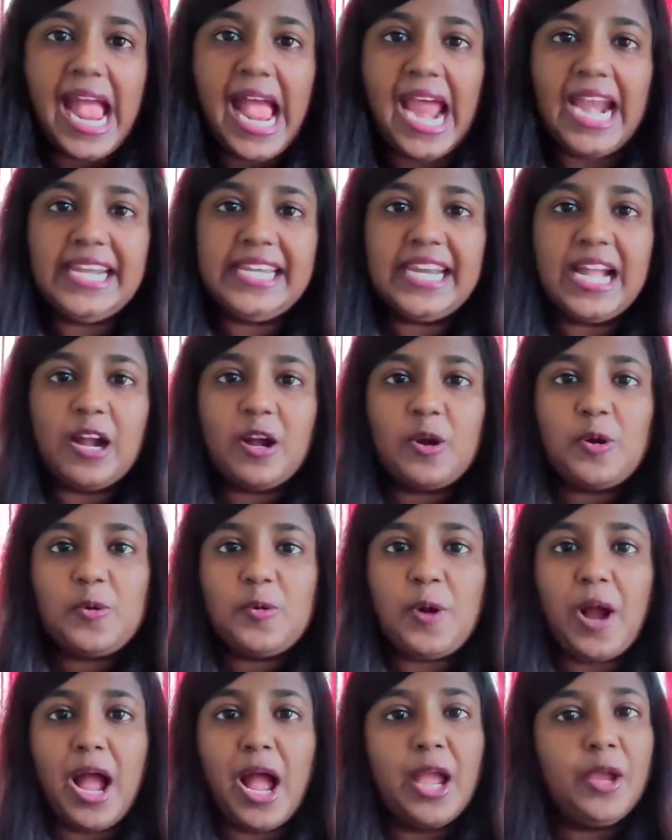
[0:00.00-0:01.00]
And
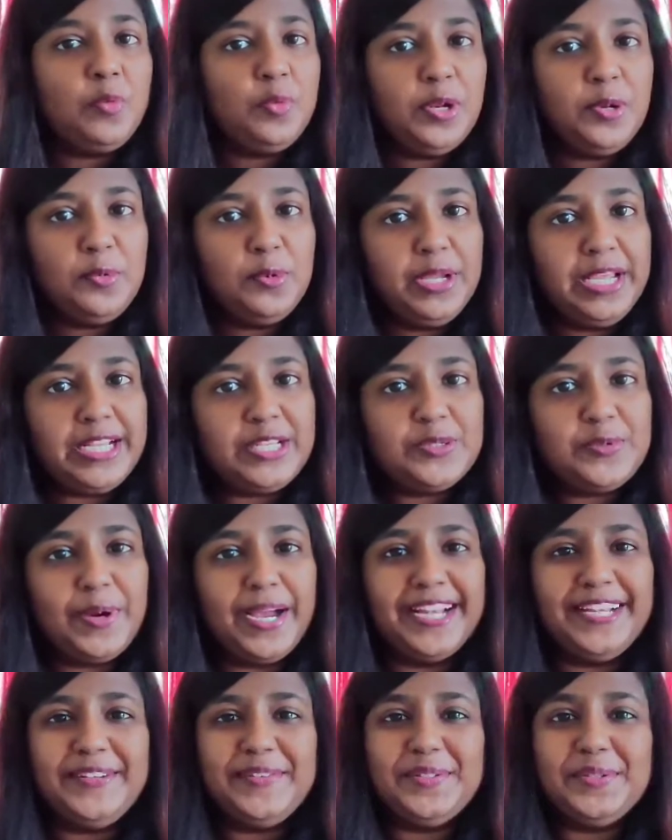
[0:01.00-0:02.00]
now I will wait
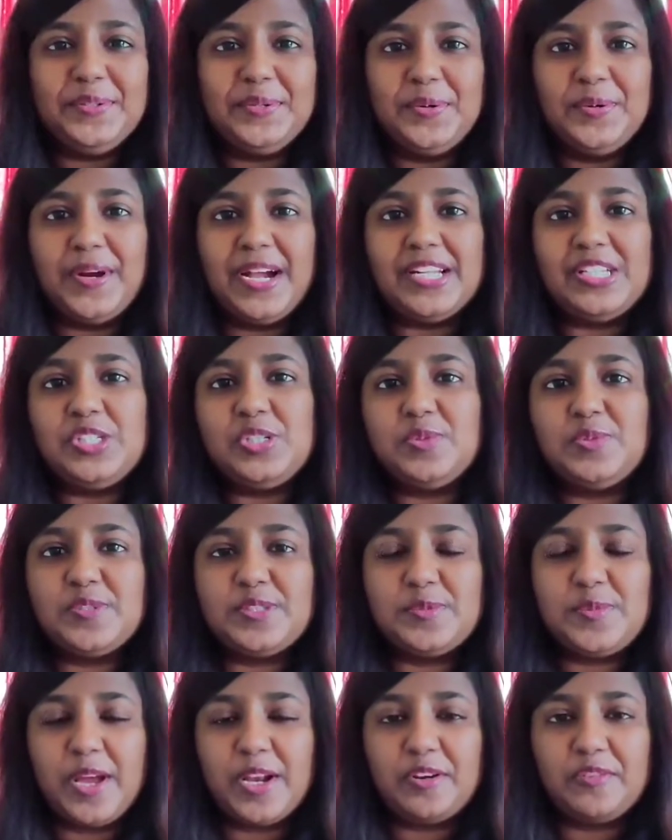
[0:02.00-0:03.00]
while you go and
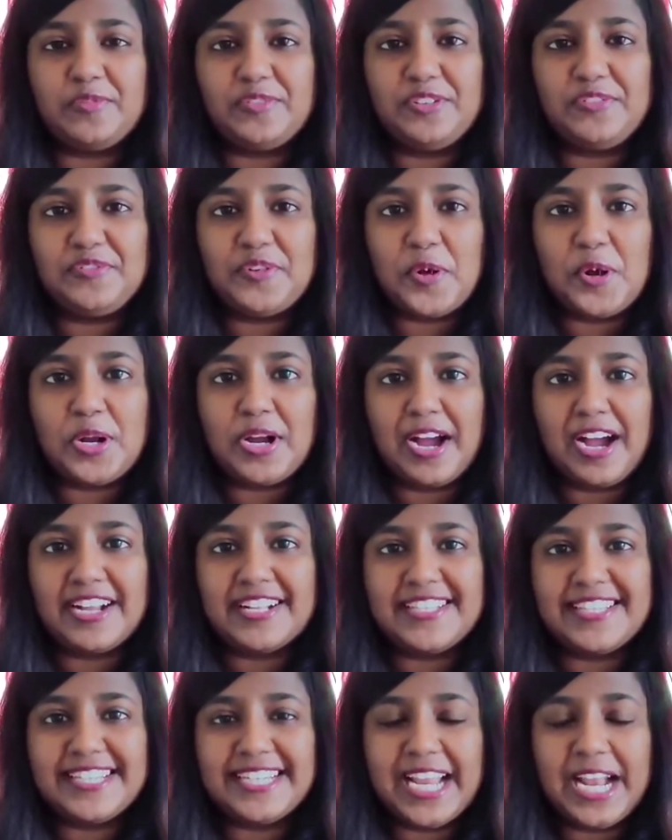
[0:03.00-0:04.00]
choose one of the four
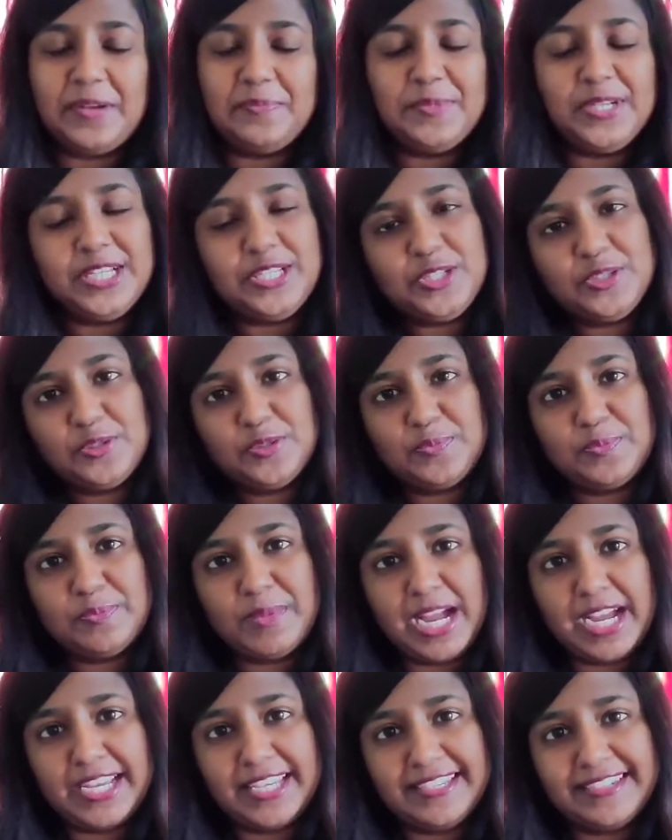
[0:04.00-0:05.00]
cards, and I'll meet you
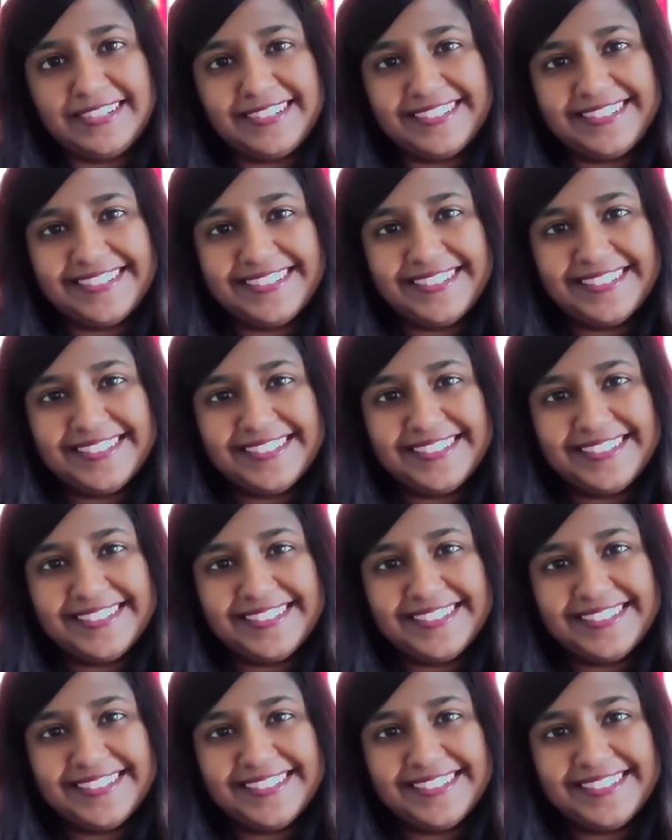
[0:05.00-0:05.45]
back here.